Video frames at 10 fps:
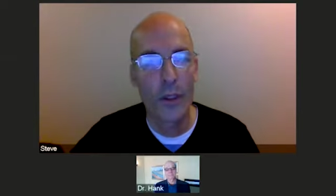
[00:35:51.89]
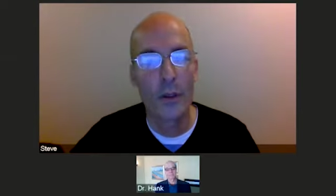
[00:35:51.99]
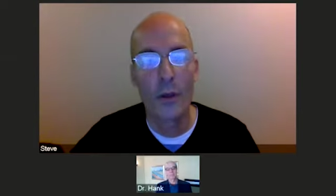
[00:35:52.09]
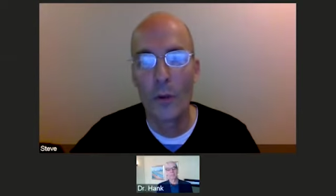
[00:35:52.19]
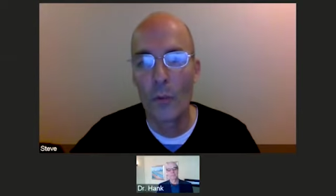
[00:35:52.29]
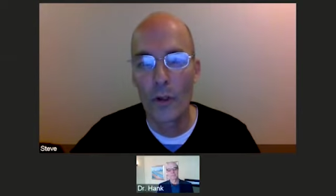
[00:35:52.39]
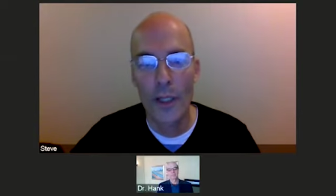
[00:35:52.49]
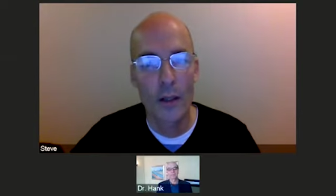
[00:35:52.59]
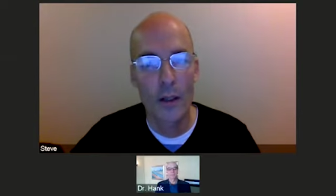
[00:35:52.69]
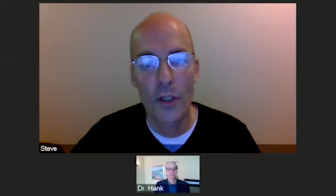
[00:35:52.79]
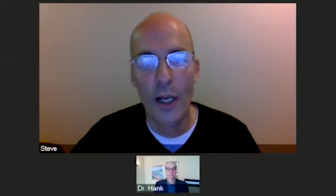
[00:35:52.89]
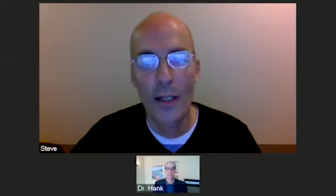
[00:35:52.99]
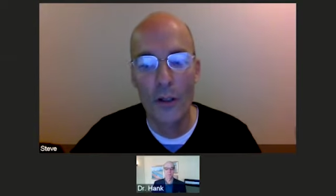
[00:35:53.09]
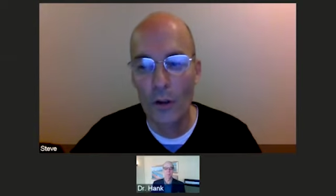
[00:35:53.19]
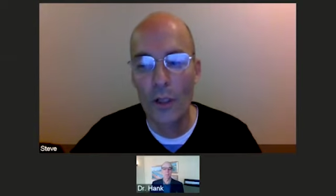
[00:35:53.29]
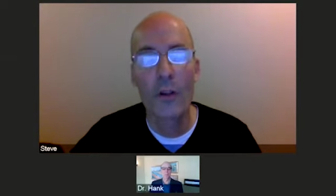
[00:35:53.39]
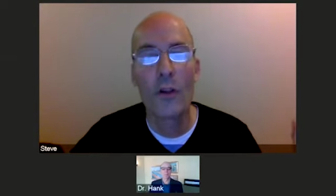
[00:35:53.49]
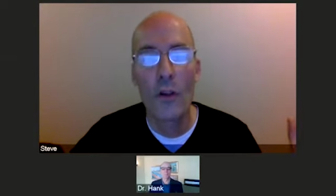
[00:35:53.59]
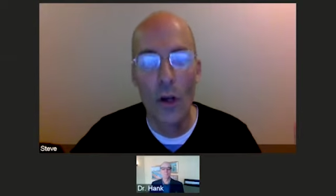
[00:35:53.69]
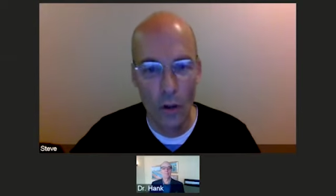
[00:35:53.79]
And, and what that looks like, I don't
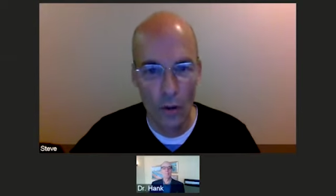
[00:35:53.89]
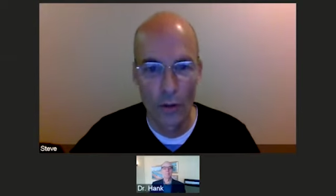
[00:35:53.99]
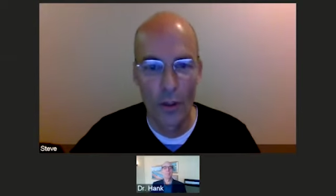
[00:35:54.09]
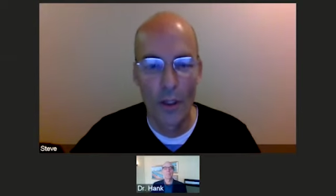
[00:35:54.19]
even know.